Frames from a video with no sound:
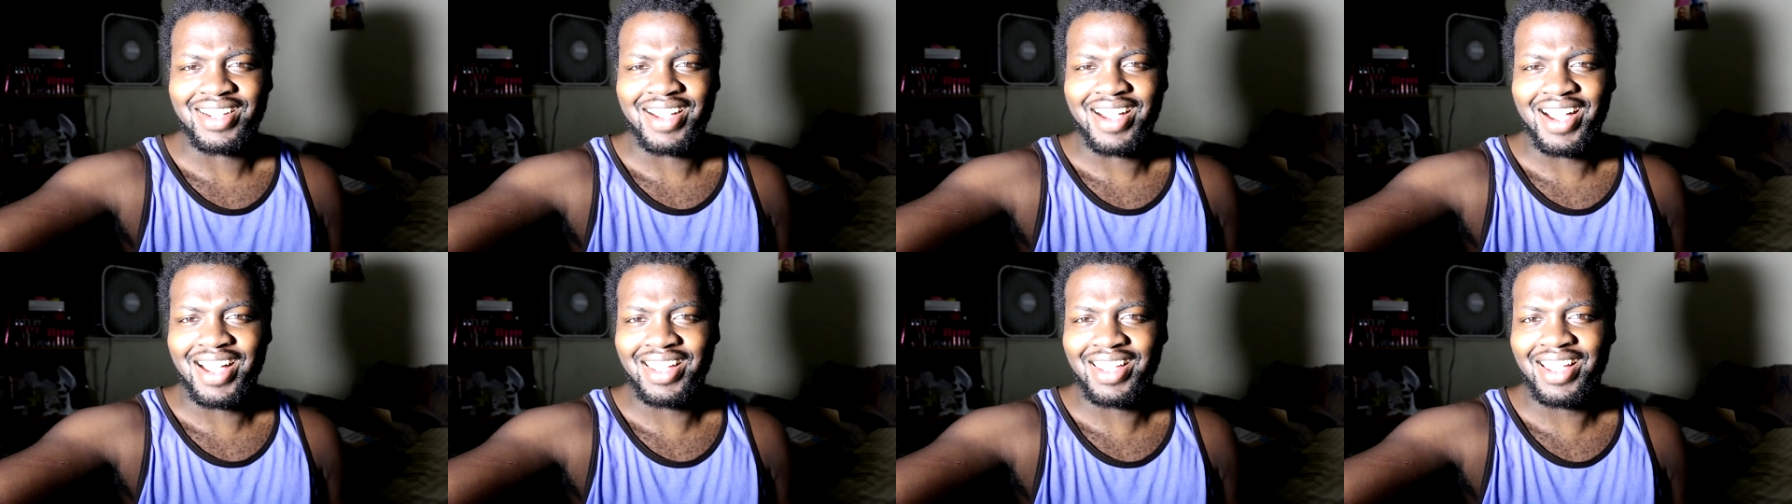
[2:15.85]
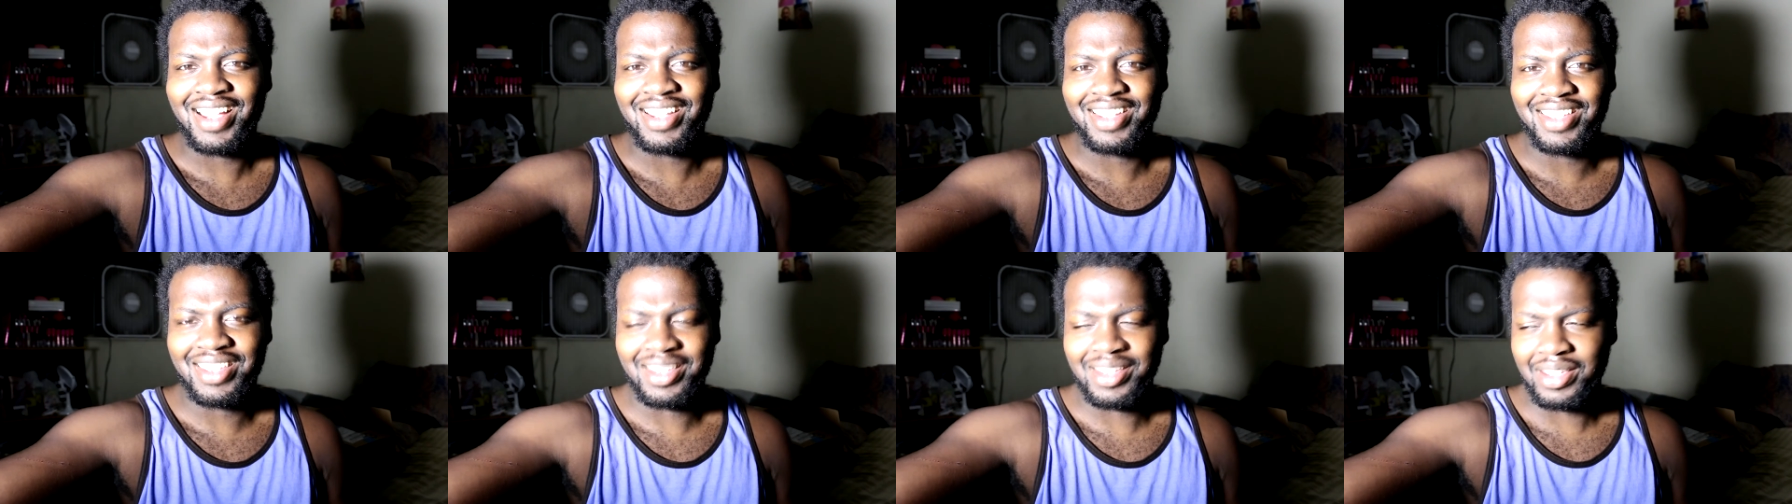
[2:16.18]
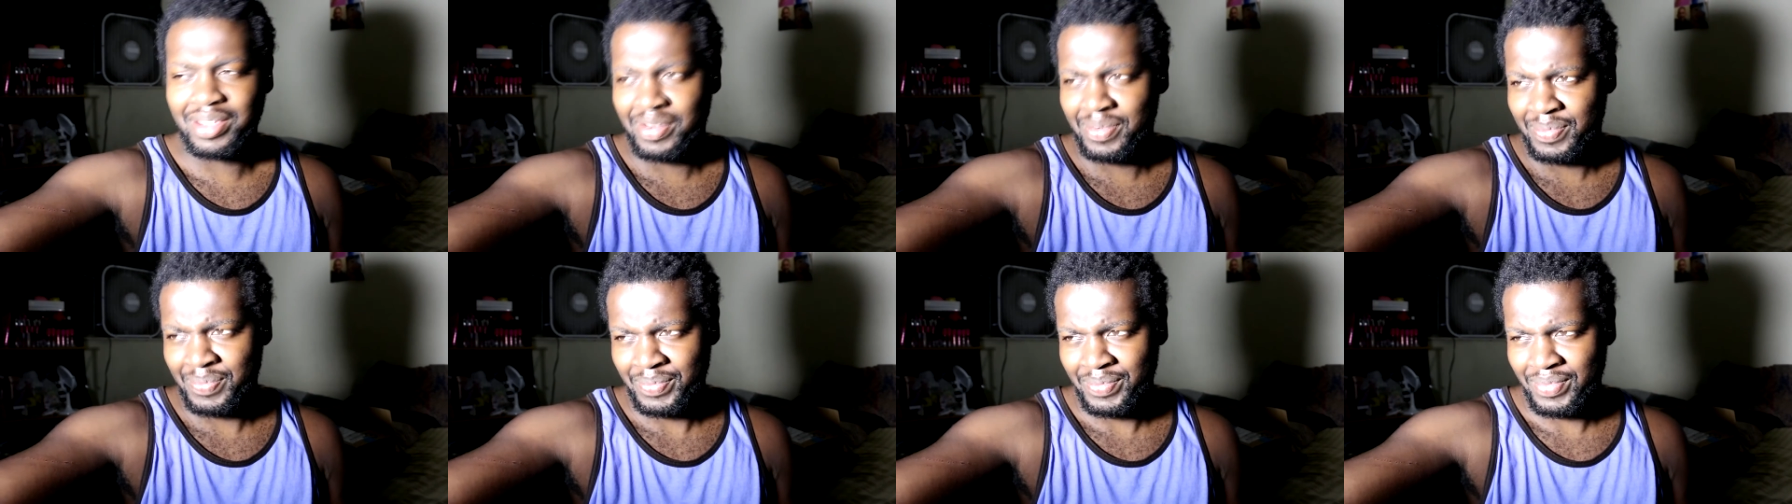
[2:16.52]
I like
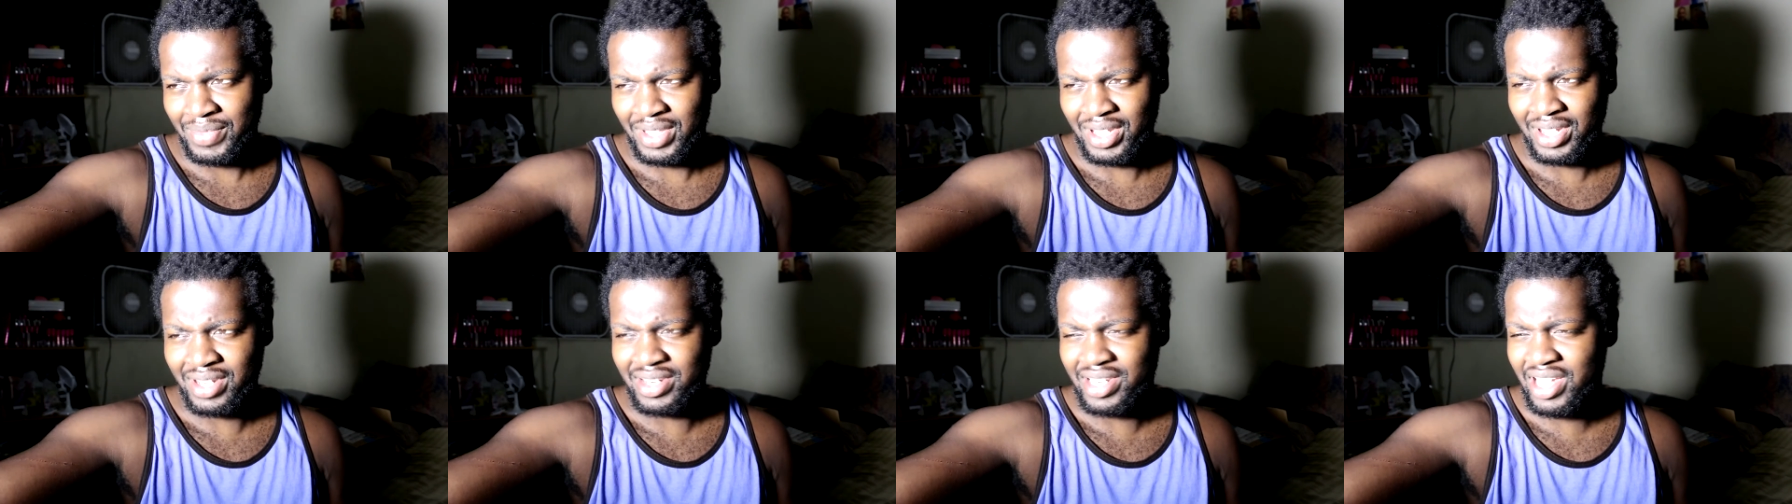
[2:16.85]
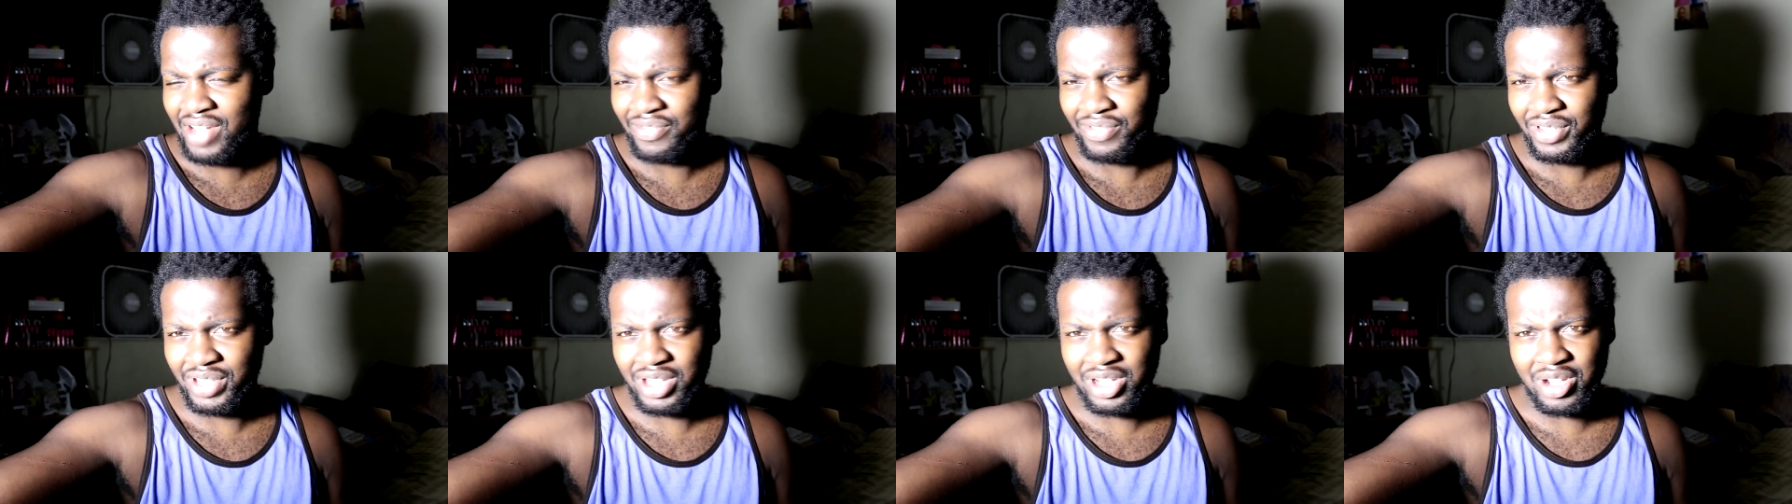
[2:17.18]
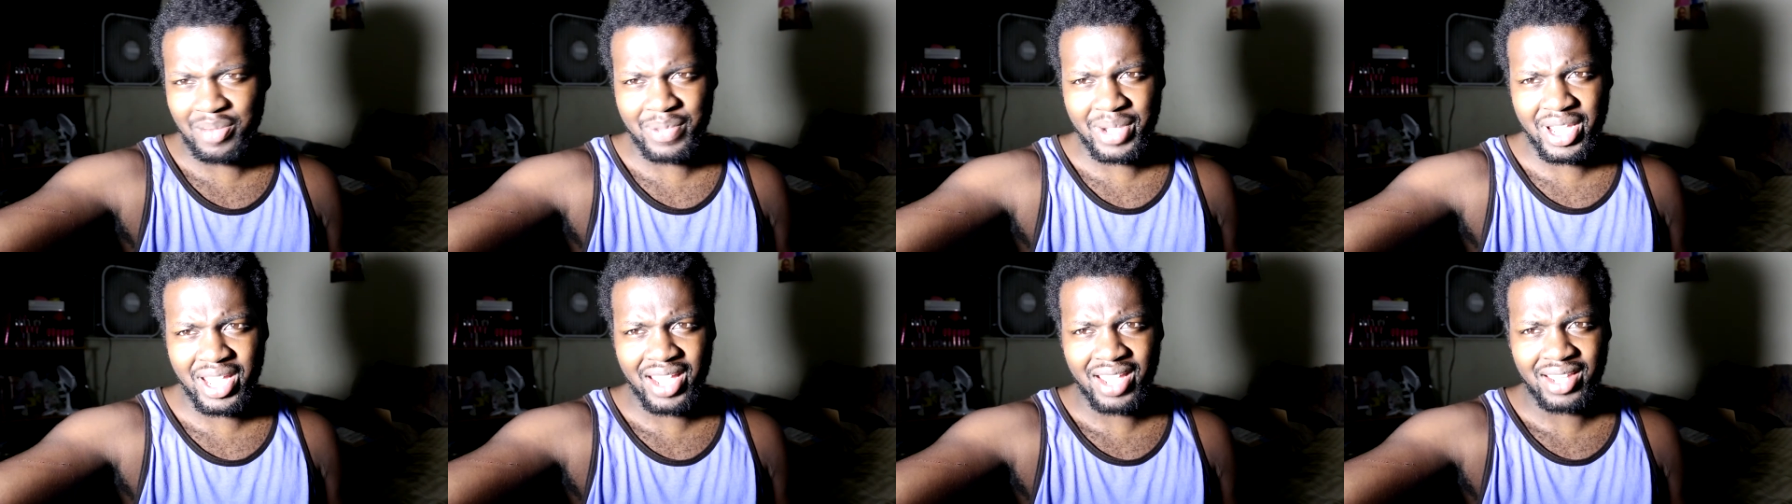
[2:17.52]
it. It definitely
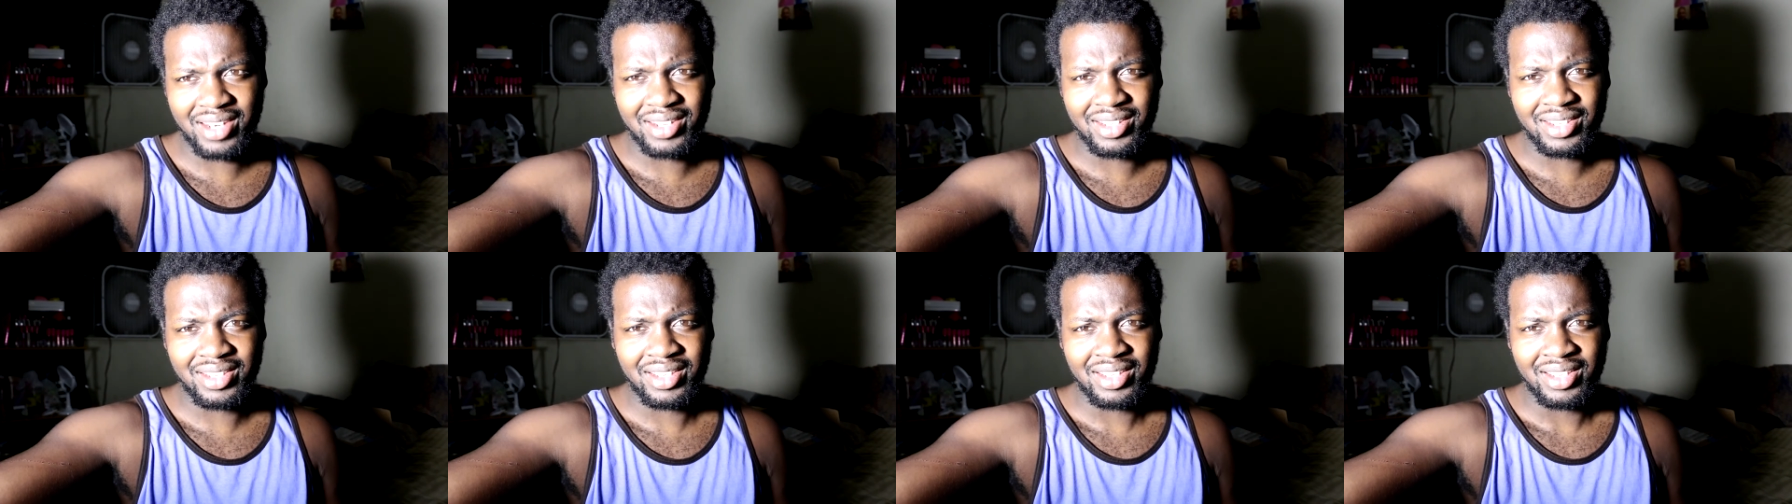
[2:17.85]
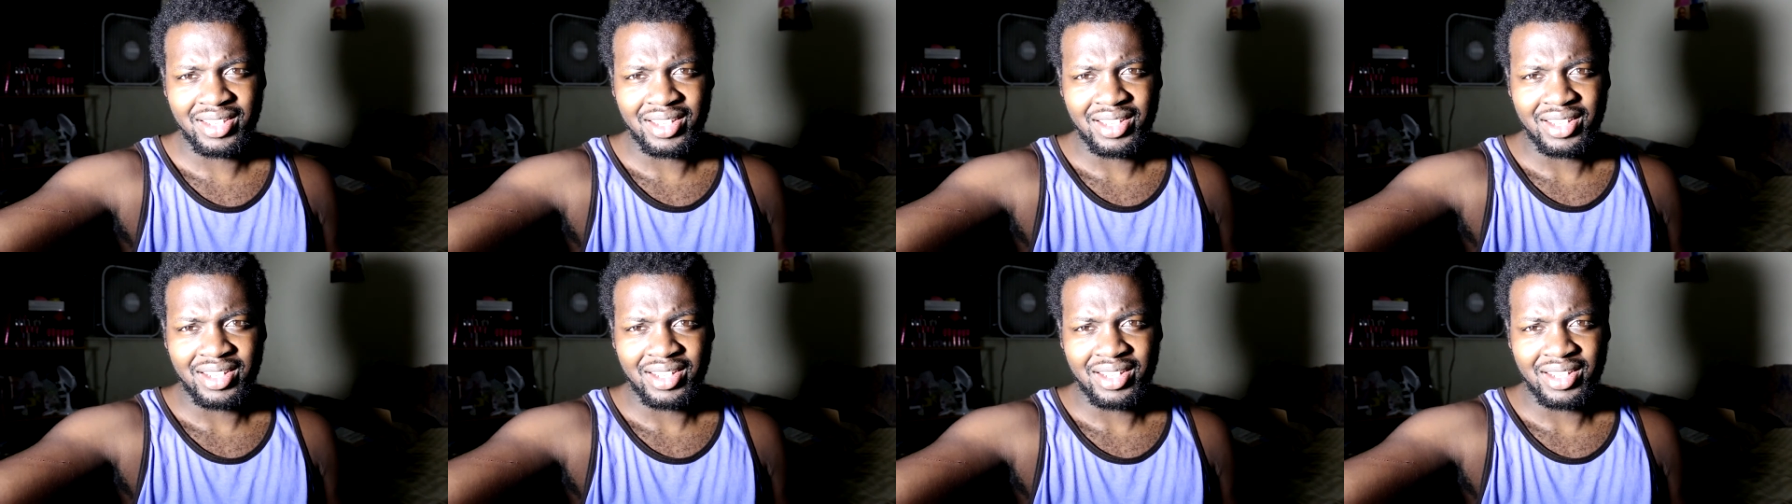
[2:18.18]
come in handy.